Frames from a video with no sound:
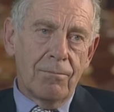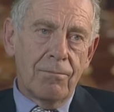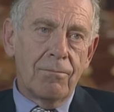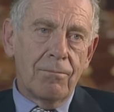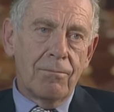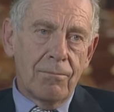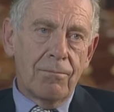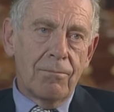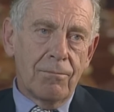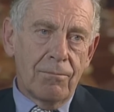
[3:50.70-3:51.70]
independence,
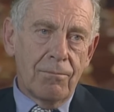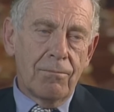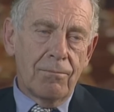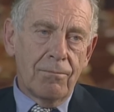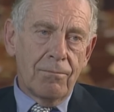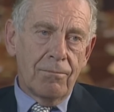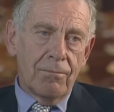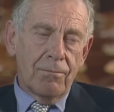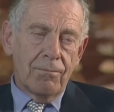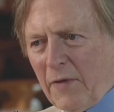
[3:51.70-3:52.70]
and discipline
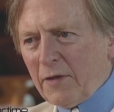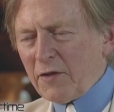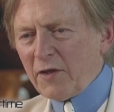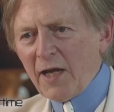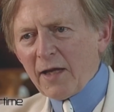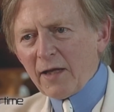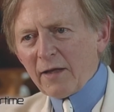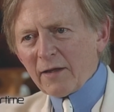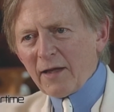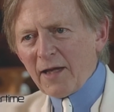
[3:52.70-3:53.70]
values that define the
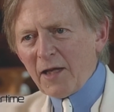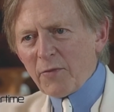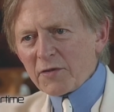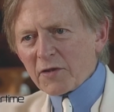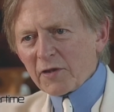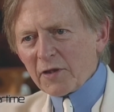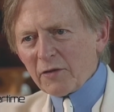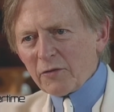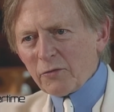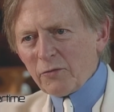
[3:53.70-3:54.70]
Spartan
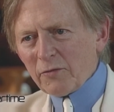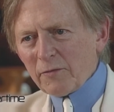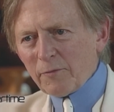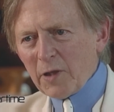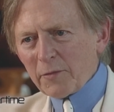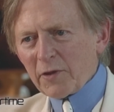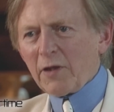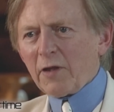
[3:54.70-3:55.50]
mindset. He did not